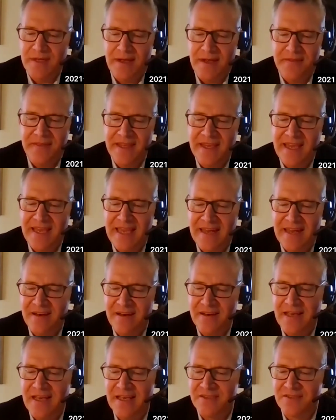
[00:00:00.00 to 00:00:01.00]
I think
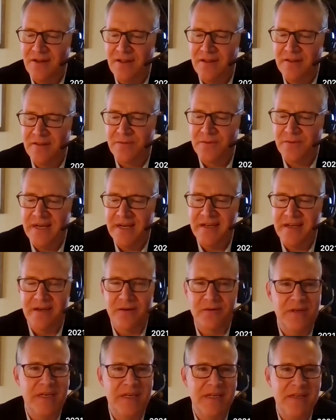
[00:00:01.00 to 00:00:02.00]
Canada has all the right
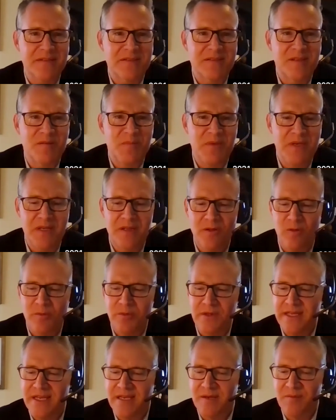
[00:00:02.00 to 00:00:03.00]
ingredients to be
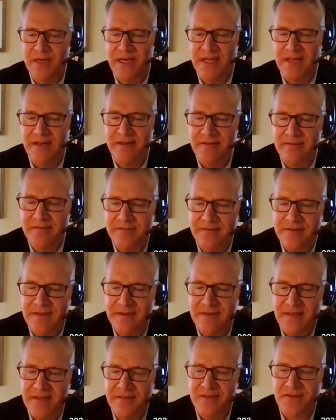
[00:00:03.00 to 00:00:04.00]
globally competitive
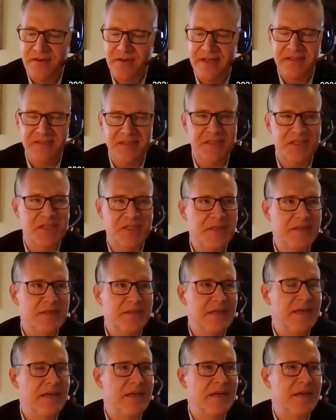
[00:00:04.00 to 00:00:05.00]
in the transition.
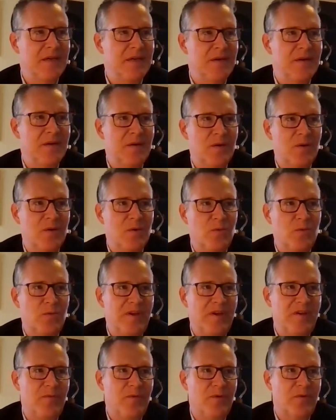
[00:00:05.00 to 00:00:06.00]

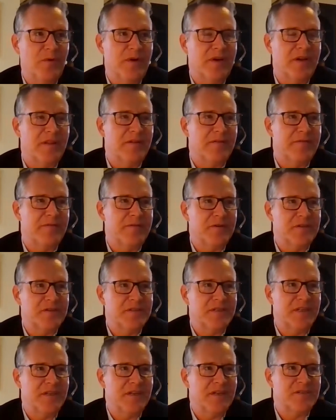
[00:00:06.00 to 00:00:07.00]
We were one of the
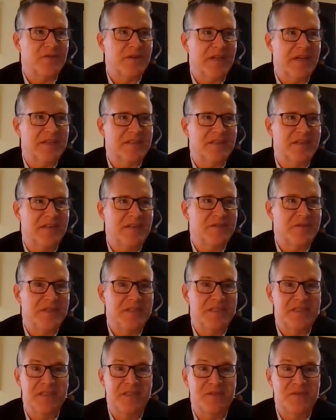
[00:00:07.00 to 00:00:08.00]
first industrialized
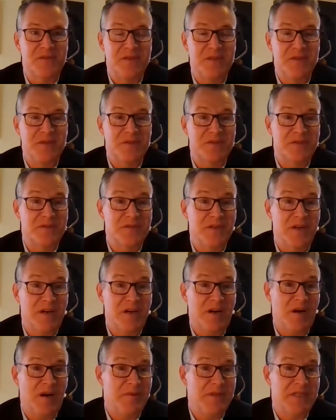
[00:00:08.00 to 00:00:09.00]
countries to introduce a
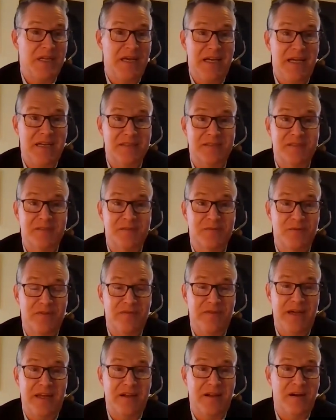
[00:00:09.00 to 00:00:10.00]
carbon tax. We've
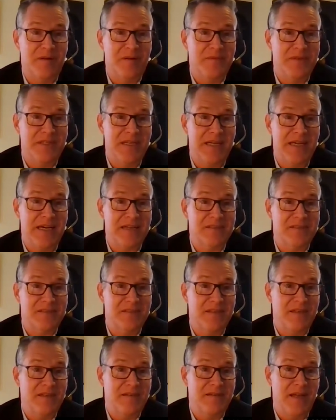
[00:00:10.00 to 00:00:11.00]
had a carbon tax
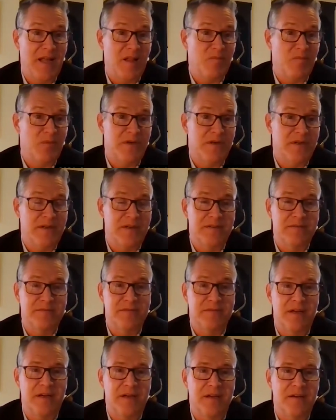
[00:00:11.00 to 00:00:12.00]
in Alberta
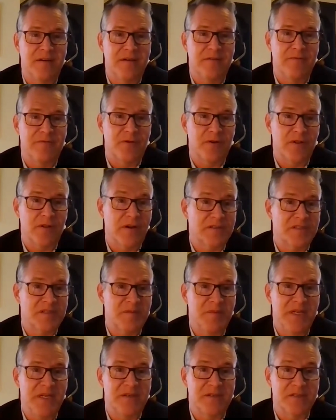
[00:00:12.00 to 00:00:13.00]
for large
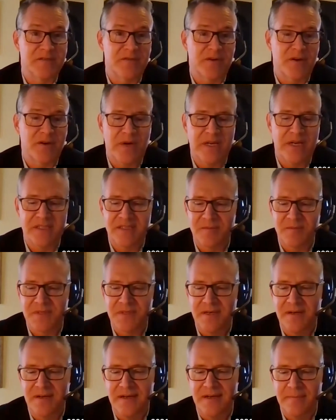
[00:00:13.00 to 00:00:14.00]
emitters for quite some
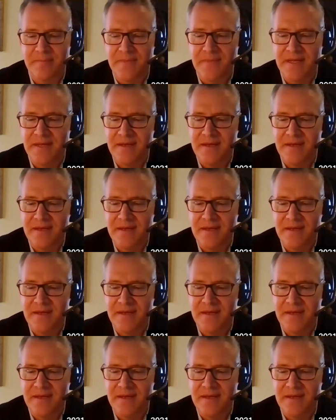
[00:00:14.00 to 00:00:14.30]
time.